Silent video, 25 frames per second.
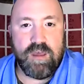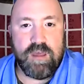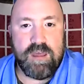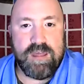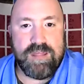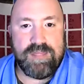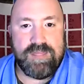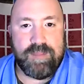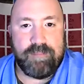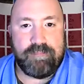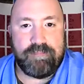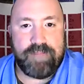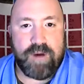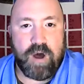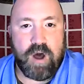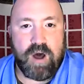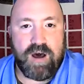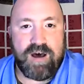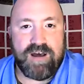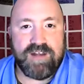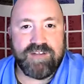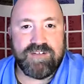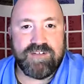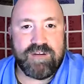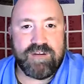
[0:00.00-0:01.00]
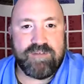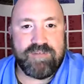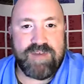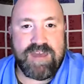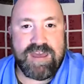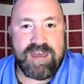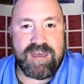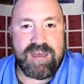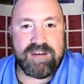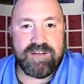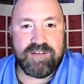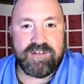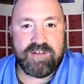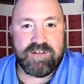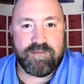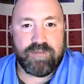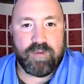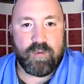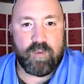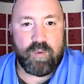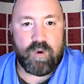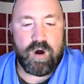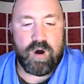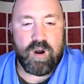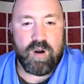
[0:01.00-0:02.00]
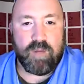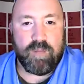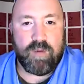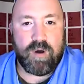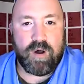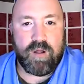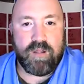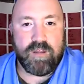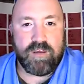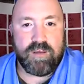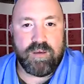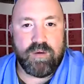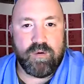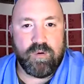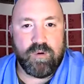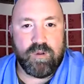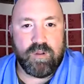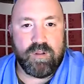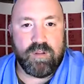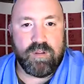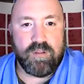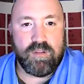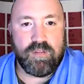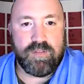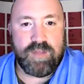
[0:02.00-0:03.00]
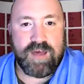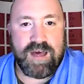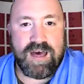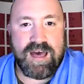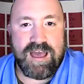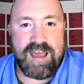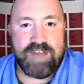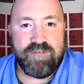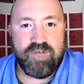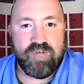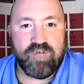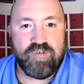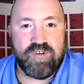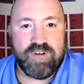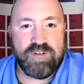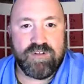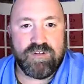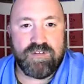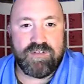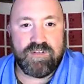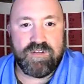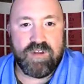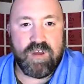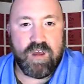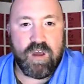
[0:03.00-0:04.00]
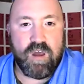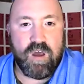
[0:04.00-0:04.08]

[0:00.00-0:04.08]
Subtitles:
the positive ends of the water molecule, the hydrogens,